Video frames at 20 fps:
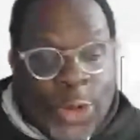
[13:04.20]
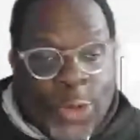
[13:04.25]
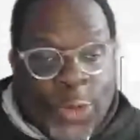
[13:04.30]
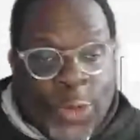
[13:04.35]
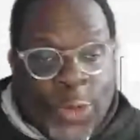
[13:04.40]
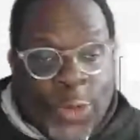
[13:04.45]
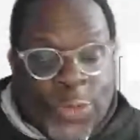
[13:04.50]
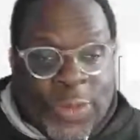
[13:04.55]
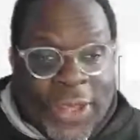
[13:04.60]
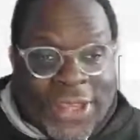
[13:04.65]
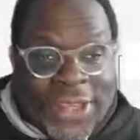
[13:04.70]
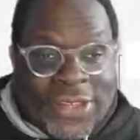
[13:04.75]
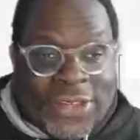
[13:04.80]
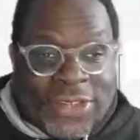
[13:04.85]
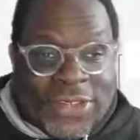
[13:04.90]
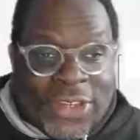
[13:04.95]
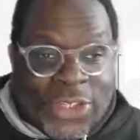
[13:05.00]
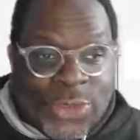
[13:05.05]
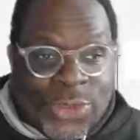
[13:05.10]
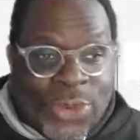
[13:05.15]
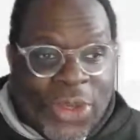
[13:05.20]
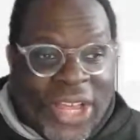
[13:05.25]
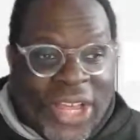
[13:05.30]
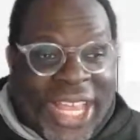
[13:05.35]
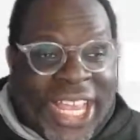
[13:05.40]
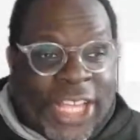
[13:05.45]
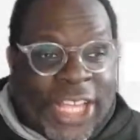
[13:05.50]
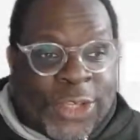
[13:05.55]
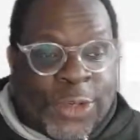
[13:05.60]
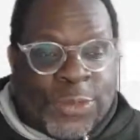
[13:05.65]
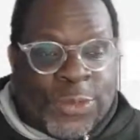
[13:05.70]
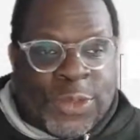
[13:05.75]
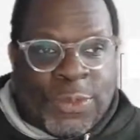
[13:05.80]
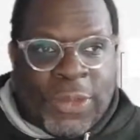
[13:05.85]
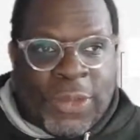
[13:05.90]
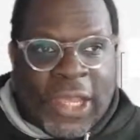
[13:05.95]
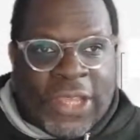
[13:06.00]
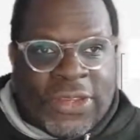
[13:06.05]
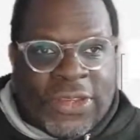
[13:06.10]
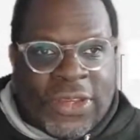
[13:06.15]
hoop spaces as well at hoop
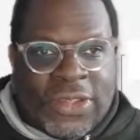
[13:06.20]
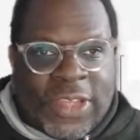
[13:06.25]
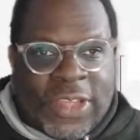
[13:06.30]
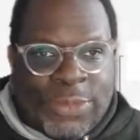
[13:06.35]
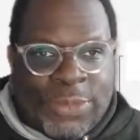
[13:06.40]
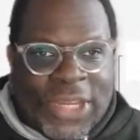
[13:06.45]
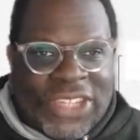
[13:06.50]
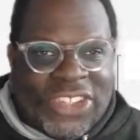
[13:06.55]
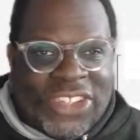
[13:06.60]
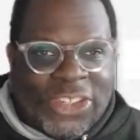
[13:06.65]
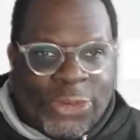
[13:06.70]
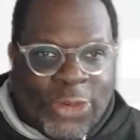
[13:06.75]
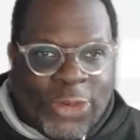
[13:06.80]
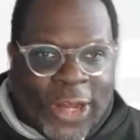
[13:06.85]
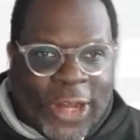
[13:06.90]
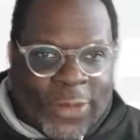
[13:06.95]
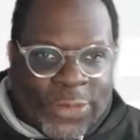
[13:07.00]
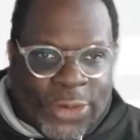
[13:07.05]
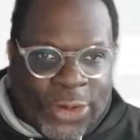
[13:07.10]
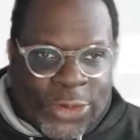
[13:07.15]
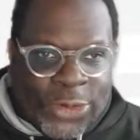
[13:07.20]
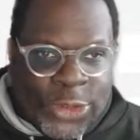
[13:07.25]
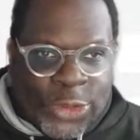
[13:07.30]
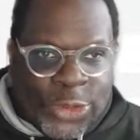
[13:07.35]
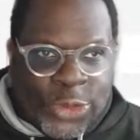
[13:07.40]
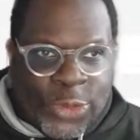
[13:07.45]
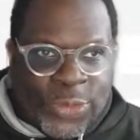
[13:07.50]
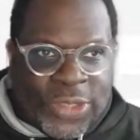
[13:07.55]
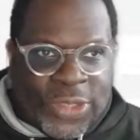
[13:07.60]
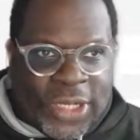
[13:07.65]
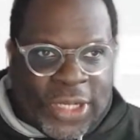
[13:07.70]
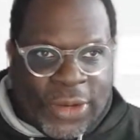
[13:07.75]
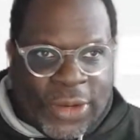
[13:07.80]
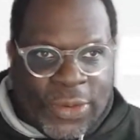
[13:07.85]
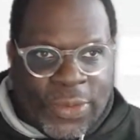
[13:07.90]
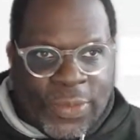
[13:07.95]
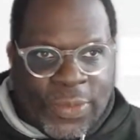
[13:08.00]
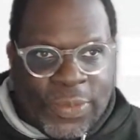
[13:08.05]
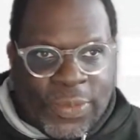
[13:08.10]
spaces and please subscribe to our youtube channel